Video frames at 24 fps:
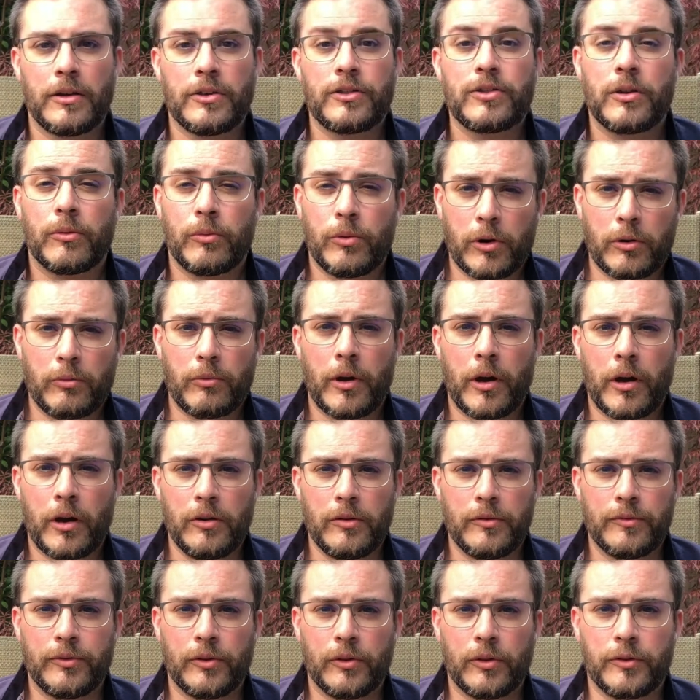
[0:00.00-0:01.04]
So what do I
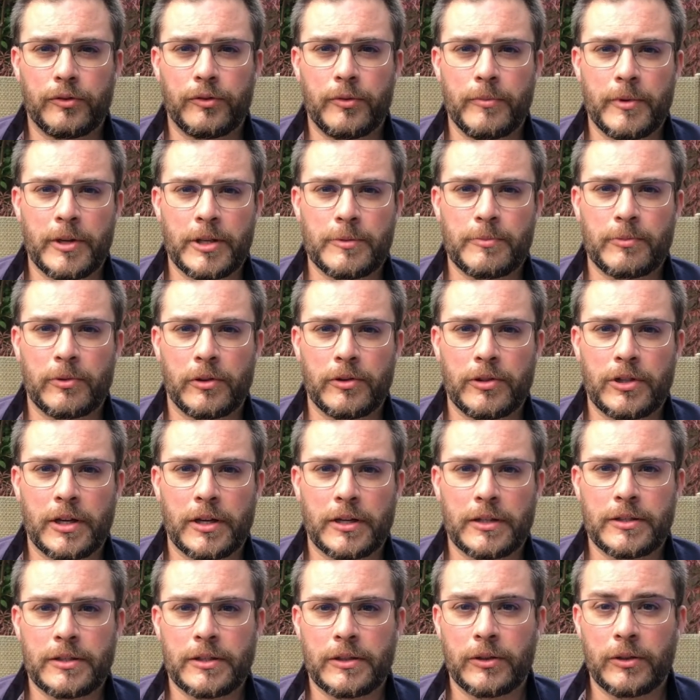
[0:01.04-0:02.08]
hope for from this
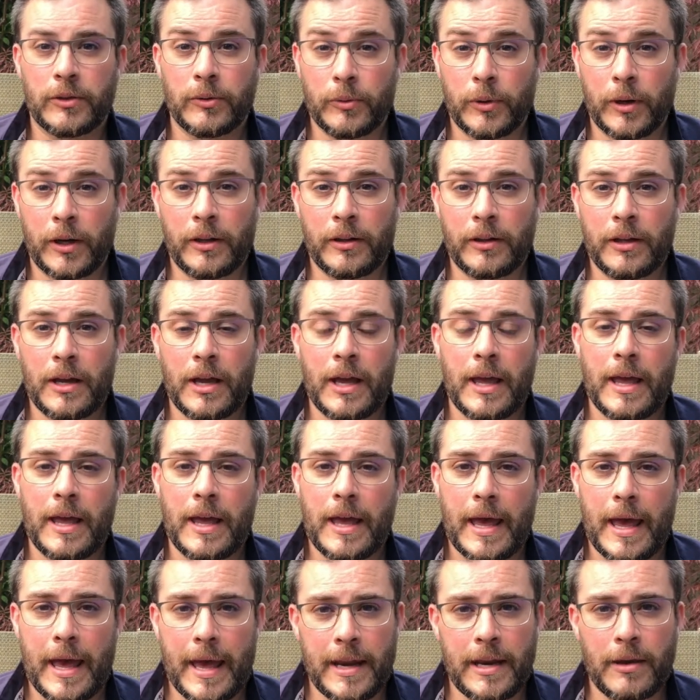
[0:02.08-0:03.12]
project? Well,
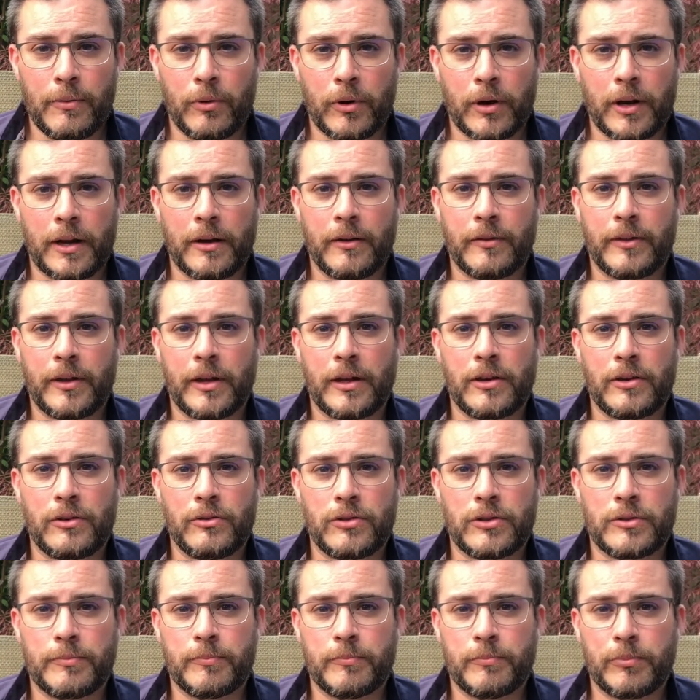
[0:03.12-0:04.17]
anyone out there
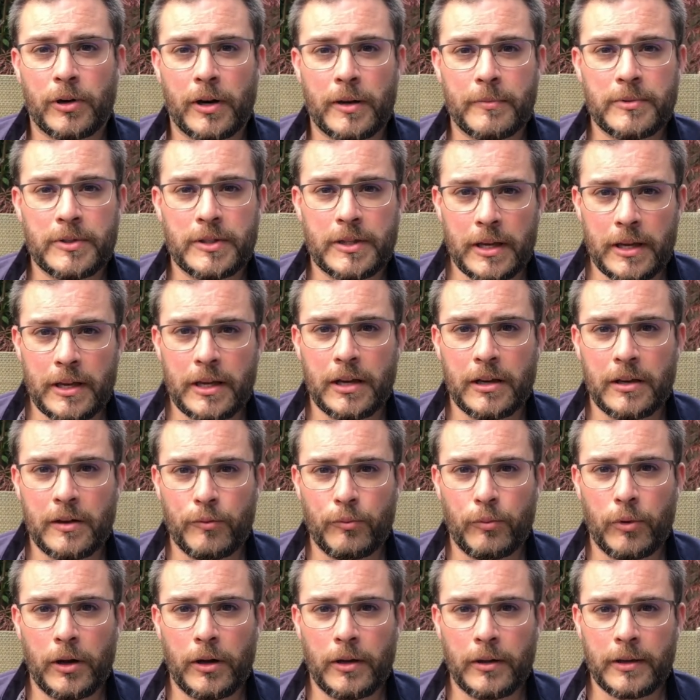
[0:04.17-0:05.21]
who's perhaps thinking
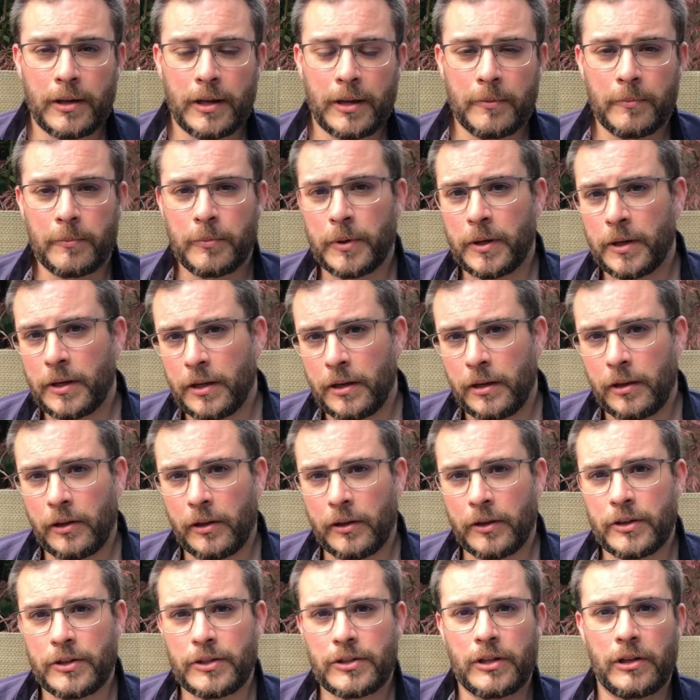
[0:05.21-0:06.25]
of wild camping,
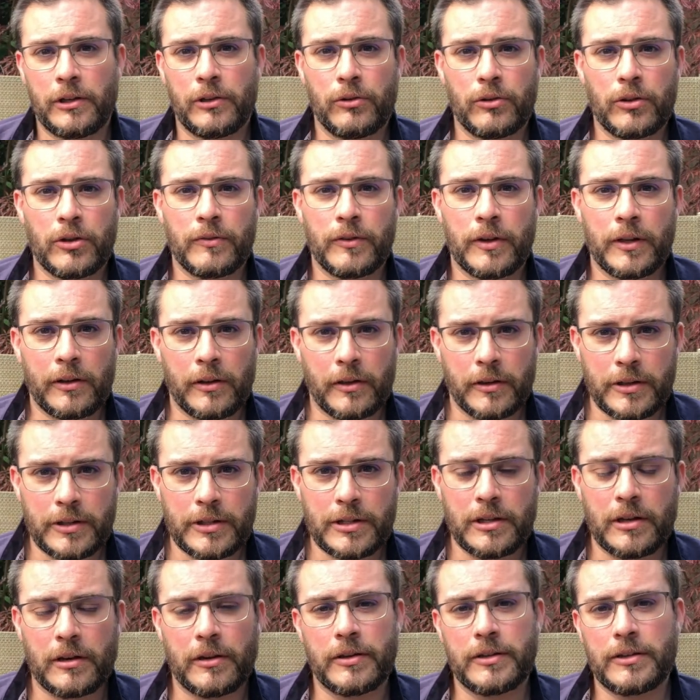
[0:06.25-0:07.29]
likes the look of it,
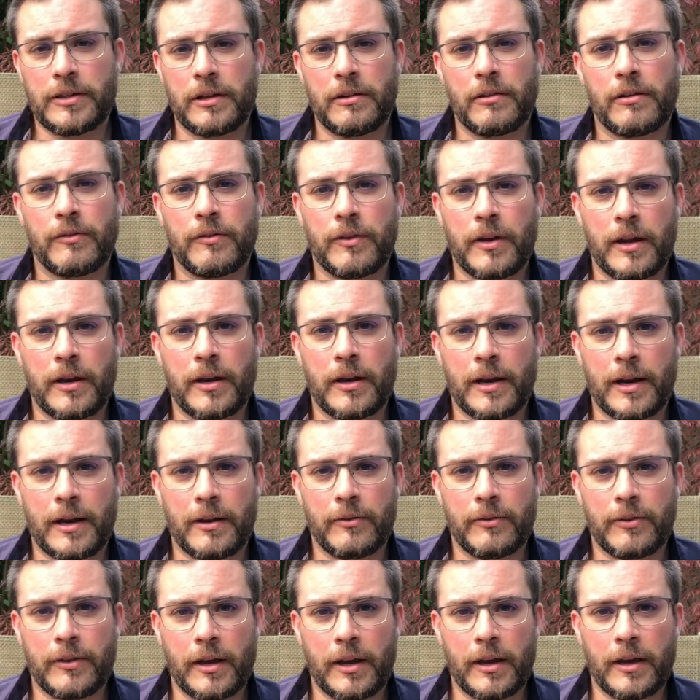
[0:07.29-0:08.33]
likes the idea of getting
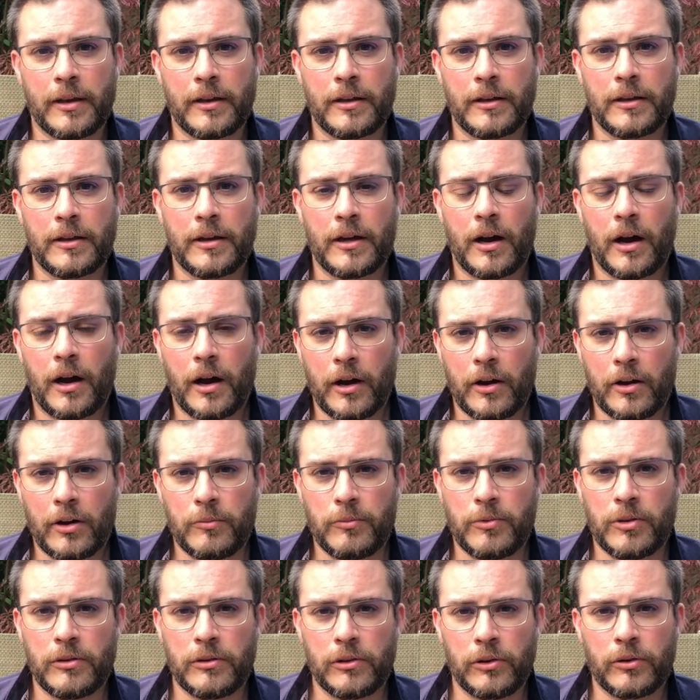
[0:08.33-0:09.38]
out there, I
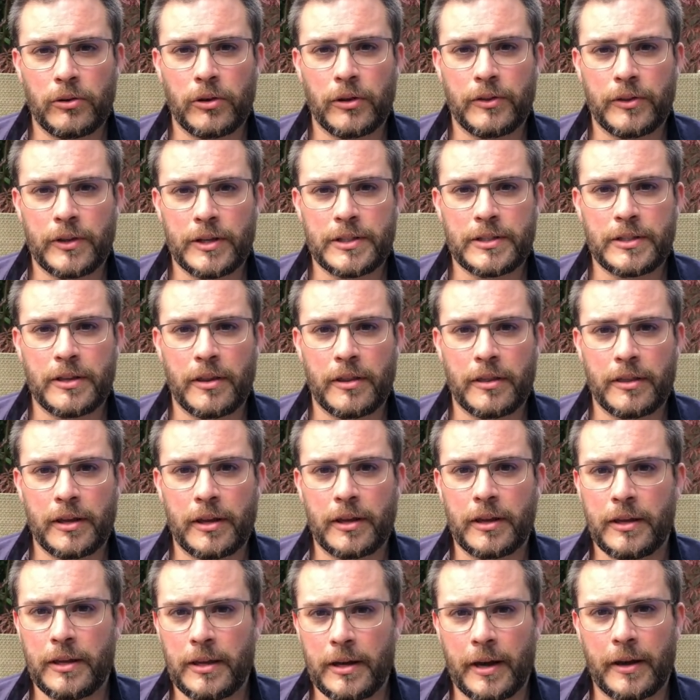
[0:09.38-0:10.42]
hope you look at this and
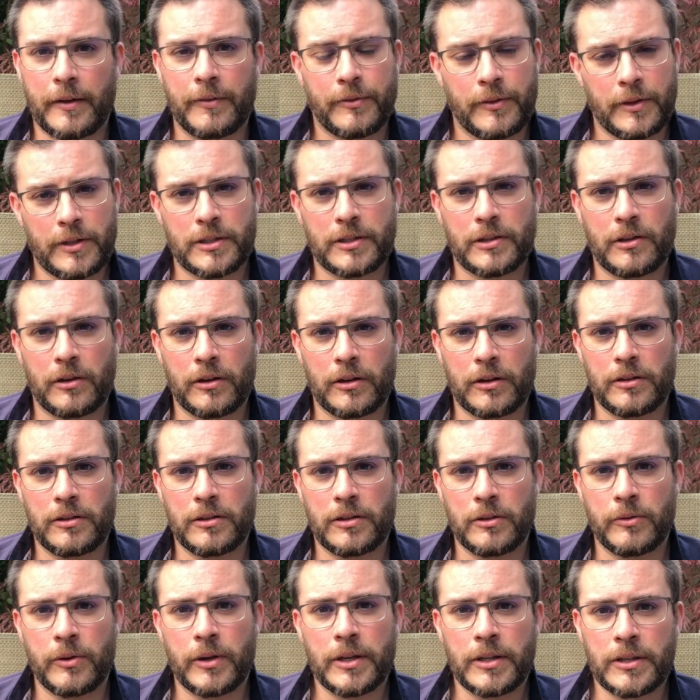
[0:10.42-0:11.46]
think, yeah, this guy can
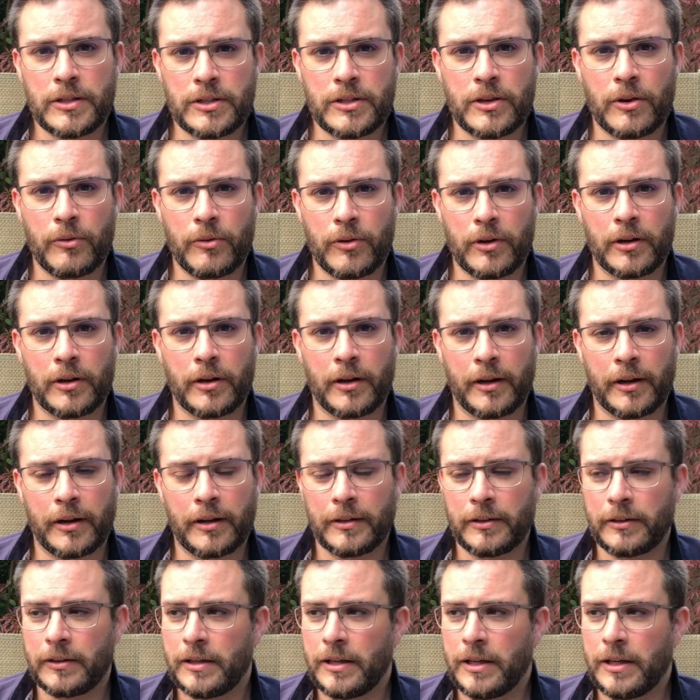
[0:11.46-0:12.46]
do it, so can I.